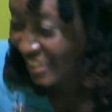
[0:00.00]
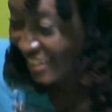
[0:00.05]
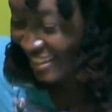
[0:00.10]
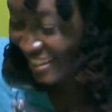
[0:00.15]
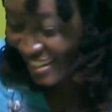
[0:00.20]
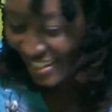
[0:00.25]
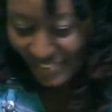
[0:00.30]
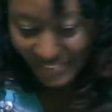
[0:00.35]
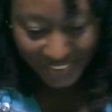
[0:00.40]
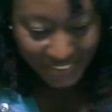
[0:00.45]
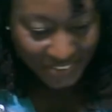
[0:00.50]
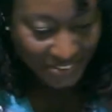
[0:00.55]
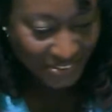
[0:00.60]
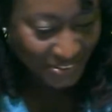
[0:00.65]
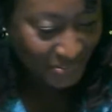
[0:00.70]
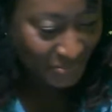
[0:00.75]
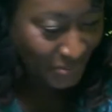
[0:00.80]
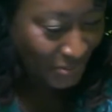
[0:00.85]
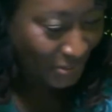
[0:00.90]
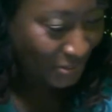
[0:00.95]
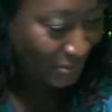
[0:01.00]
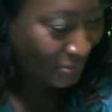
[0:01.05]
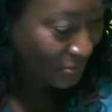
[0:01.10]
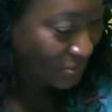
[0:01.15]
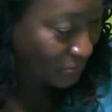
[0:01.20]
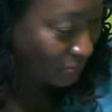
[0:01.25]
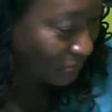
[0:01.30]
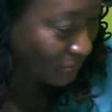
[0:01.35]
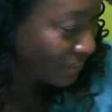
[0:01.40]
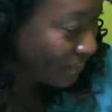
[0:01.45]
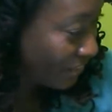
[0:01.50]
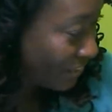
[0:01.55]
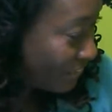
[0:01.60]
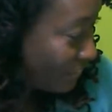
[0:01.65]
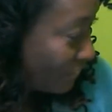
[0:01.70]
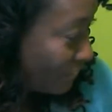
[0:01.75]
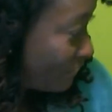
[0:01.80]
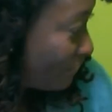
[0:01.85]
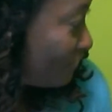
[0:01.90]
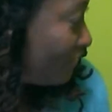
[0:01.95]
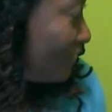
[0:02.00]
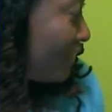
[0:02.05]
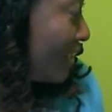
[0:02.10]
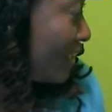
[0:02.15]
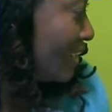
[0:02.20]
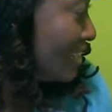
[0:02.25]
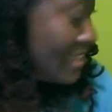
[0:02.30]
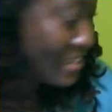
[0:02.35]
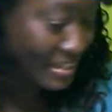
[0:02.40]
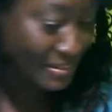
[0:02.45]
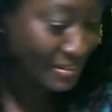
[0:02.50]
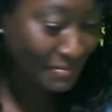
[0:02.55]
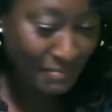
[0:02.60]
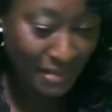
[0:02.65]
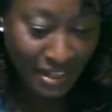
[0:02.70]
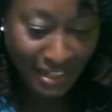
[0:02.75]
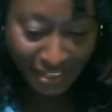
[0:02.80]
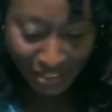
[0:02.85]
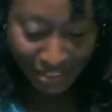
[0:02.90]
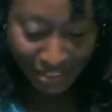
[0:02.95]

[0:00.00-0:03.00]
Here we go, monochrome, without even finding my